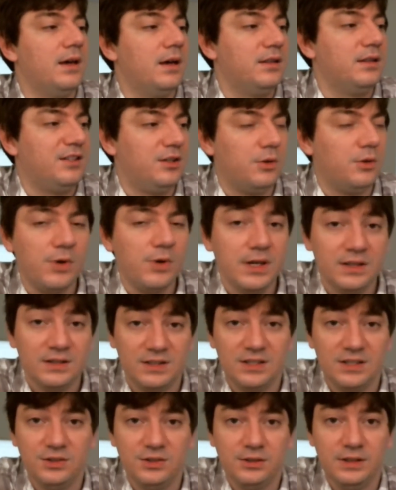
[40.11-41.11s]
Tearaway
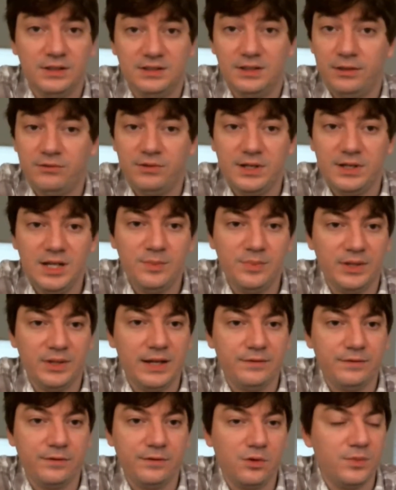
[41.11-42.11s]
essentially is a 3D
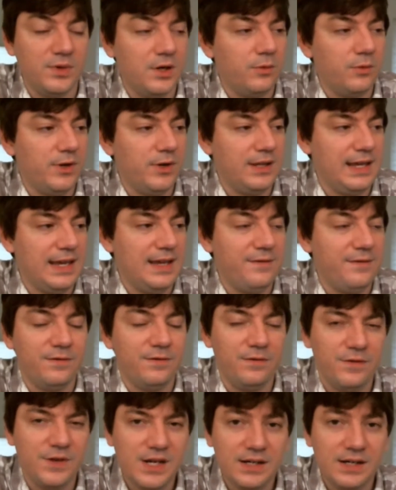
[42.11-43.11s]
platformer with a
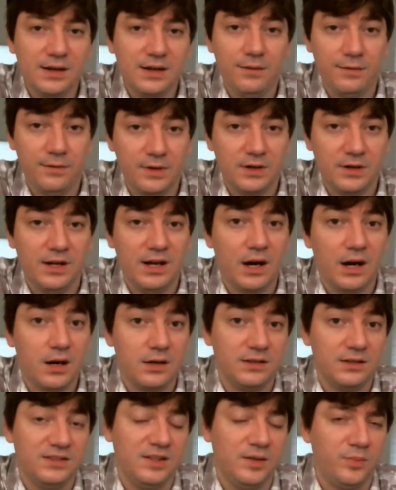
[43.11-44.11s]
very, very
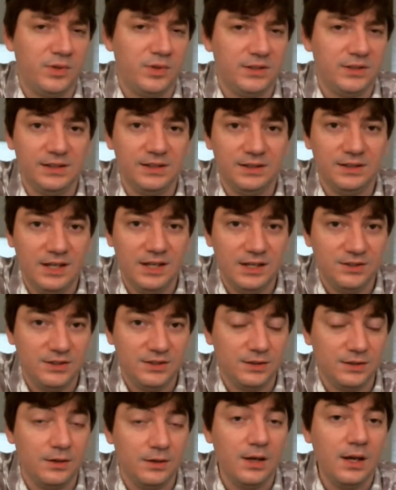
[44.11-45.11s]
artsy
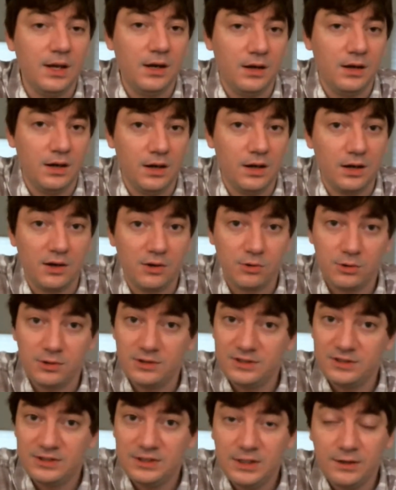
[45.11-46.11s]
presentation,
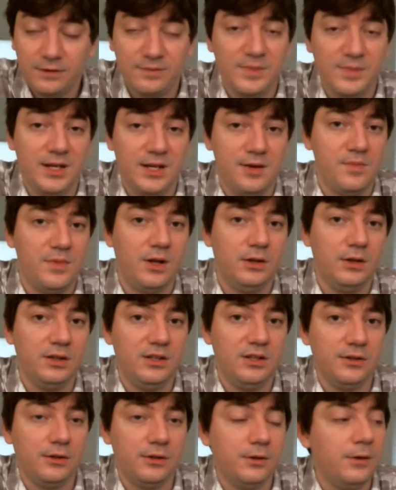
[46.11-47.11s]
courtesy of Media
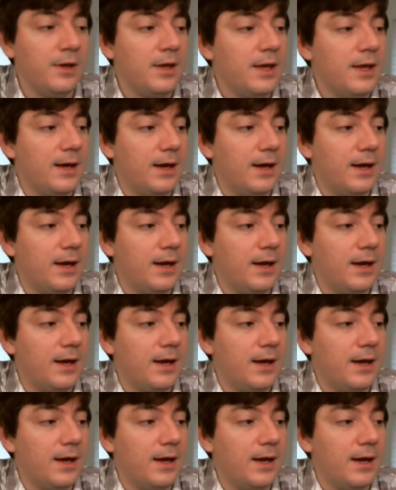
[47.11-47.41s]
Molecule.